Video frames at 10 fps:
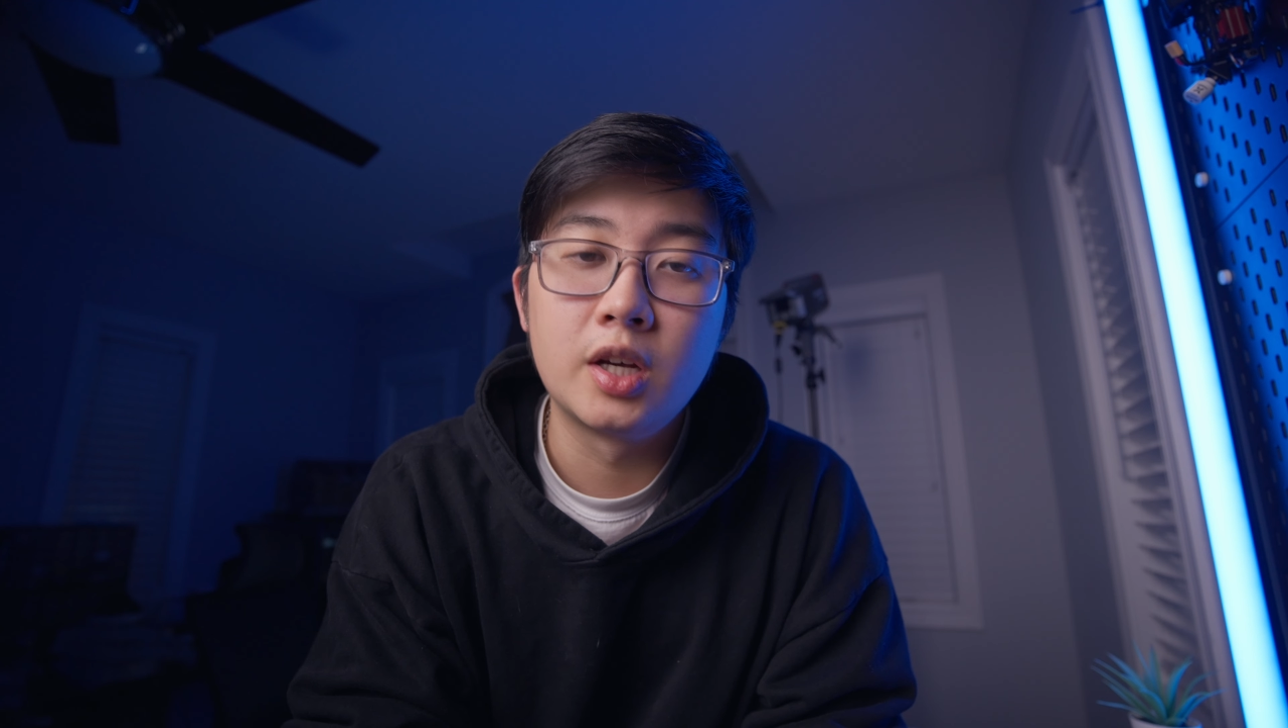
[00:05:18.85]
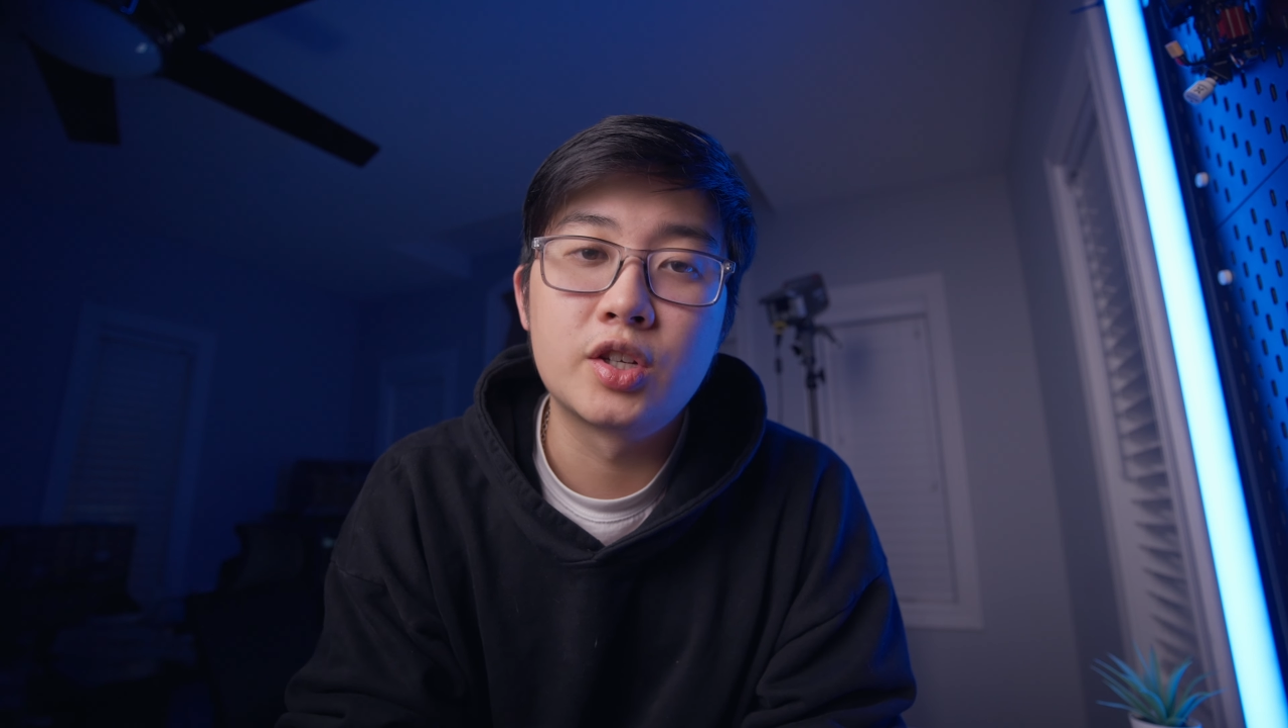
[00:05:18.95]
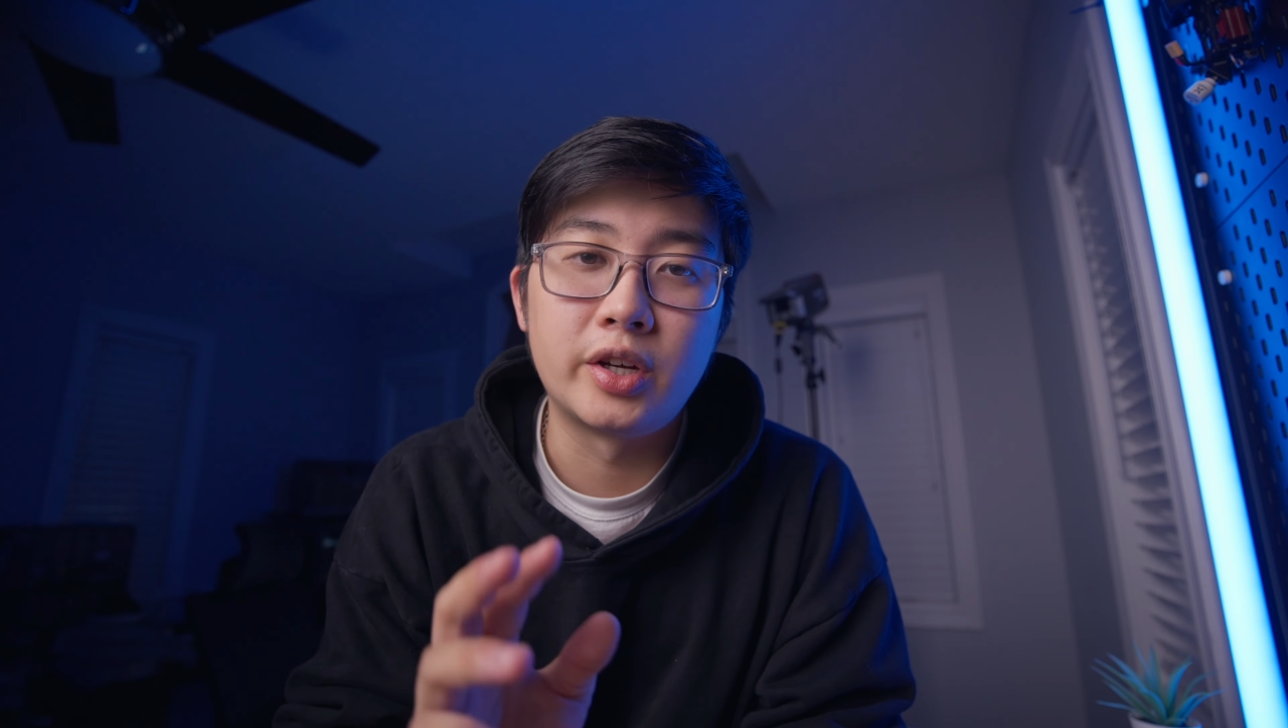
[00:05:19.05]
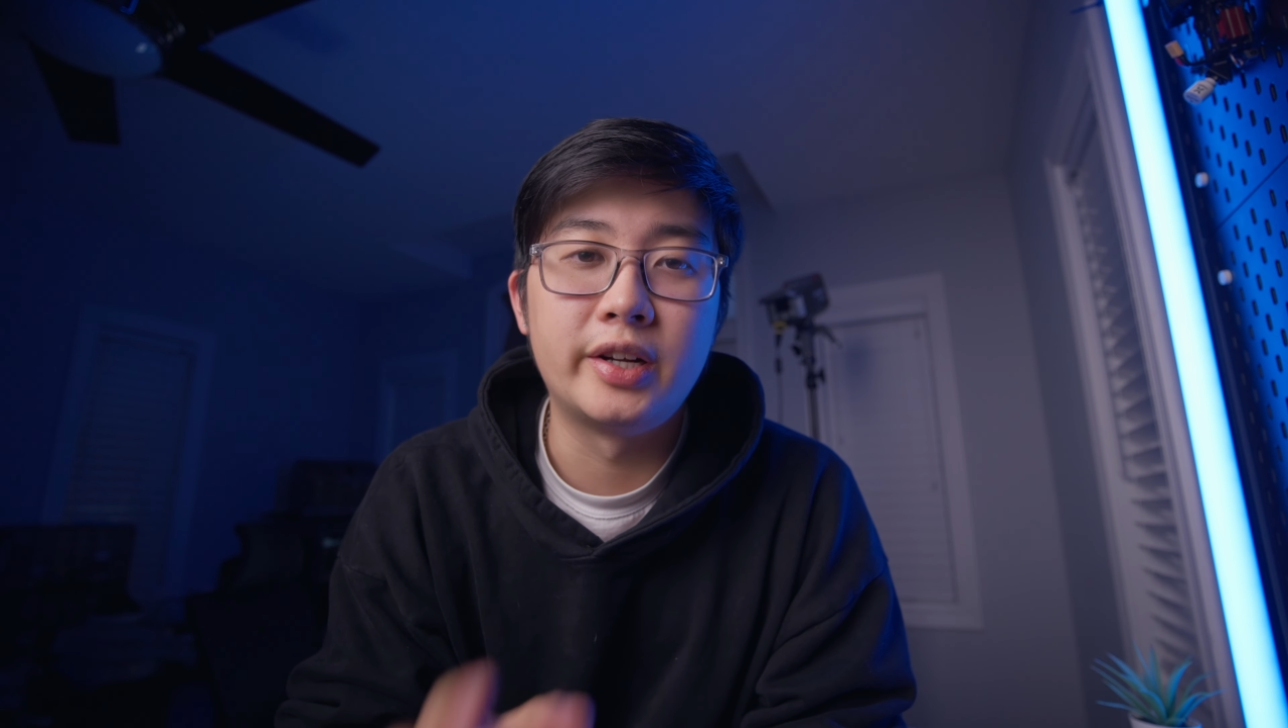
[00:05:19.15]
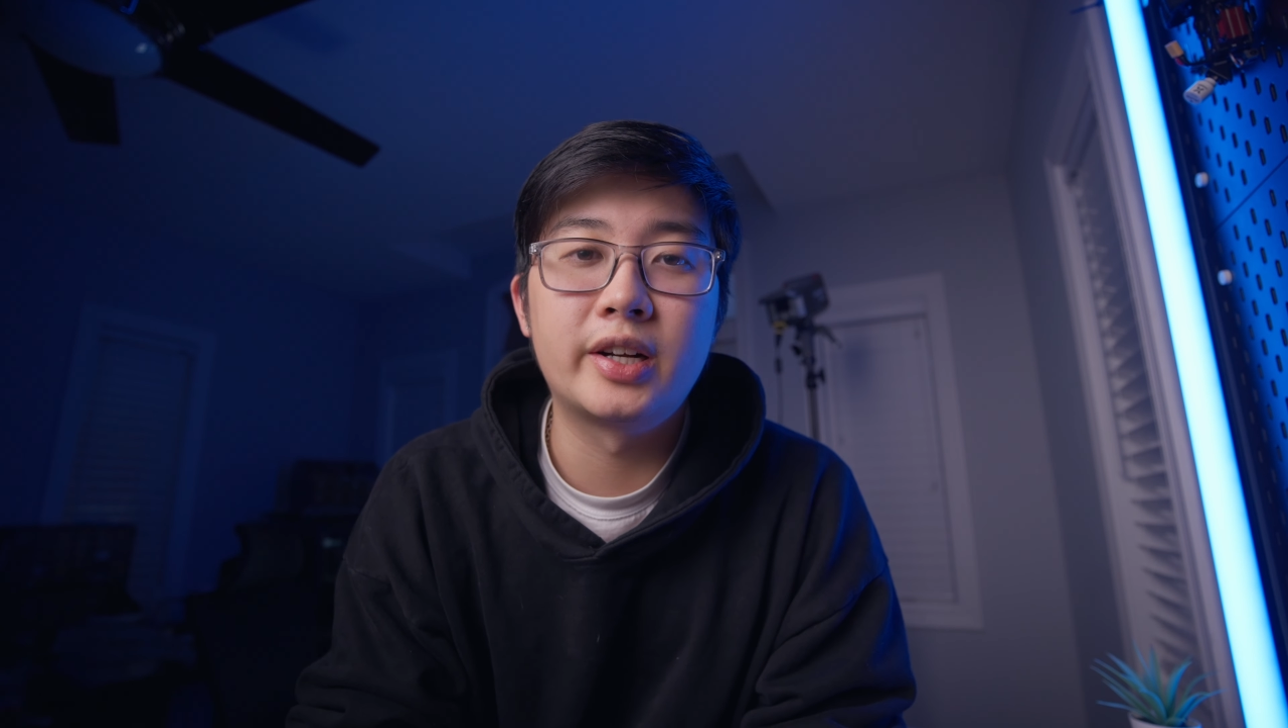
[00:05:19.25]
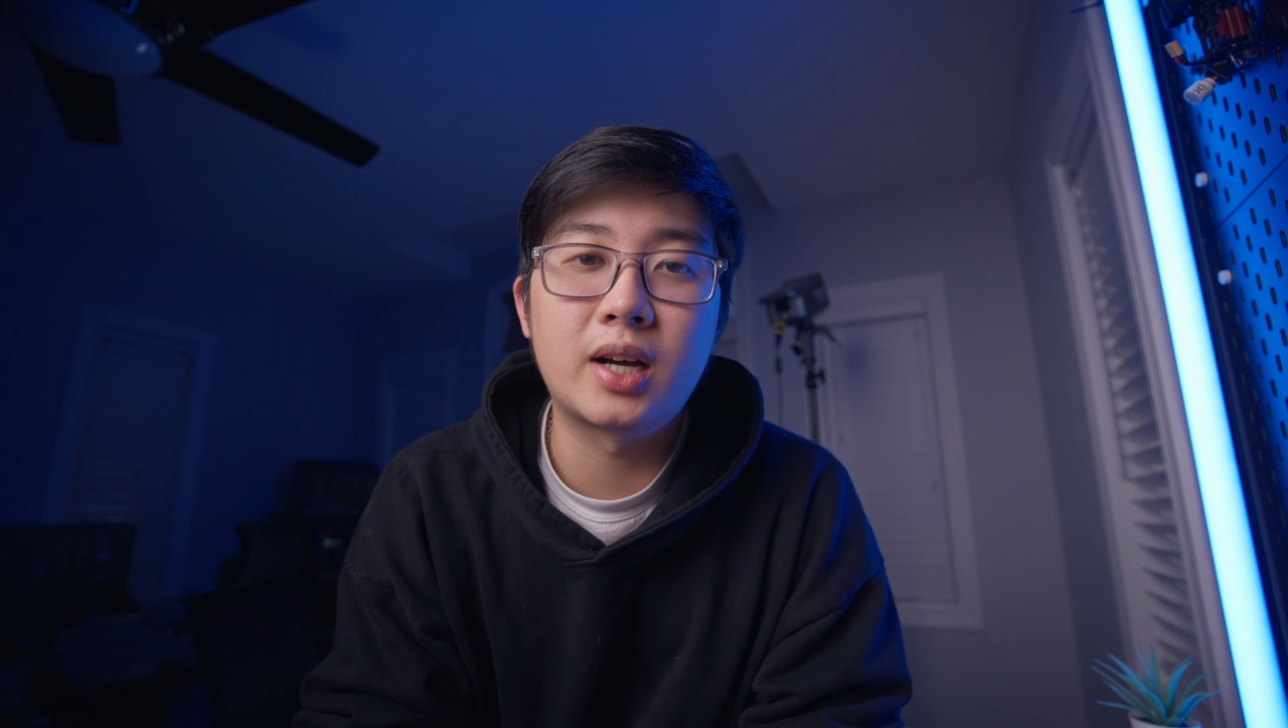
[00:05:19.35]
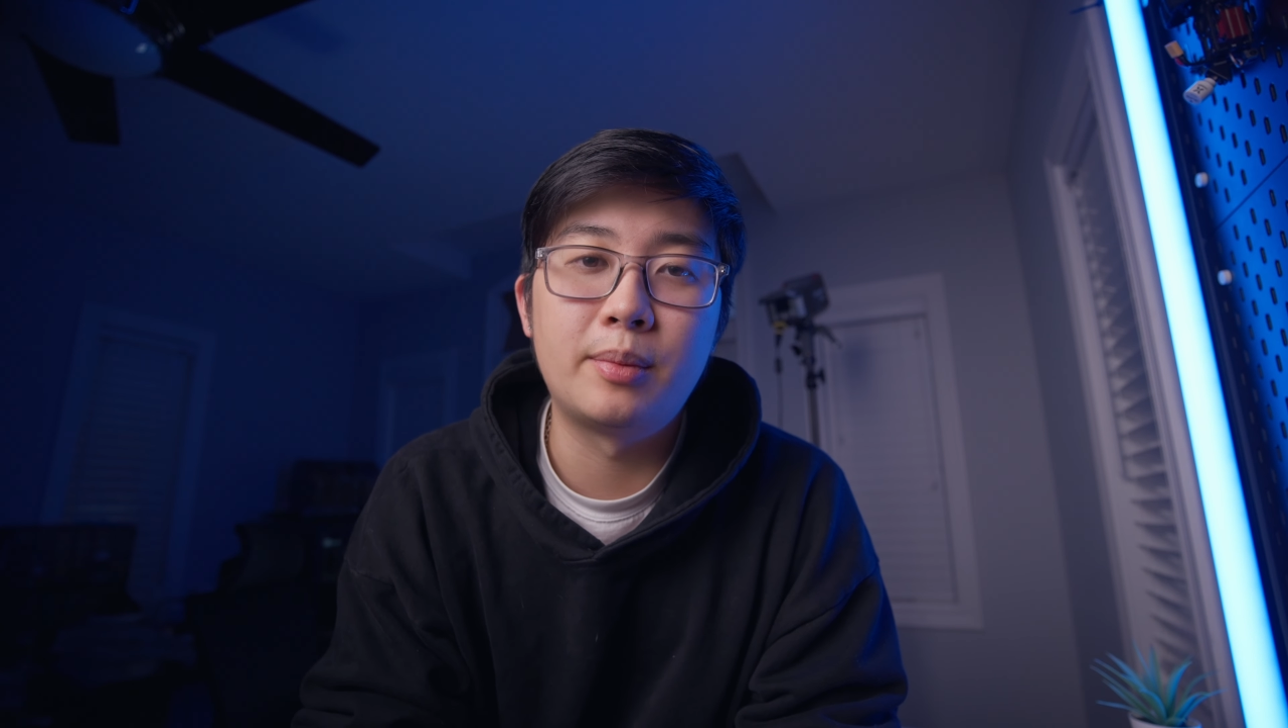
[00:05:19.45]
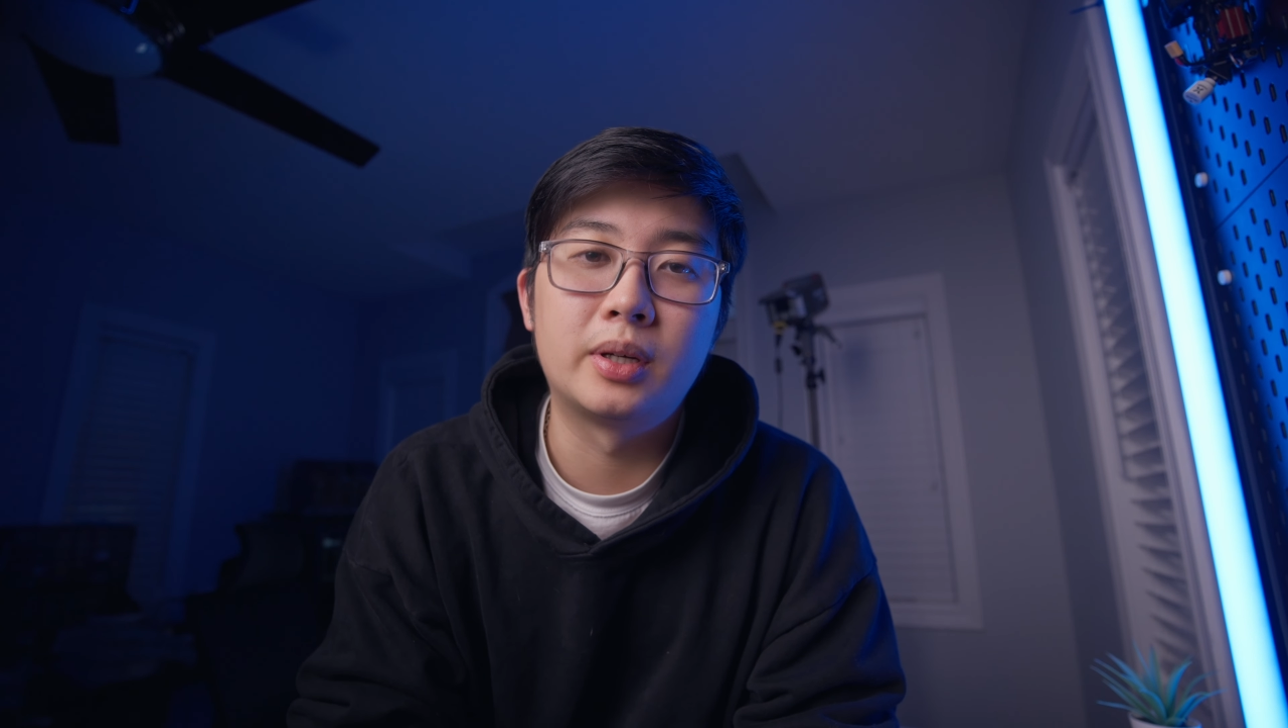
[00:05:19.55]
So I did a couple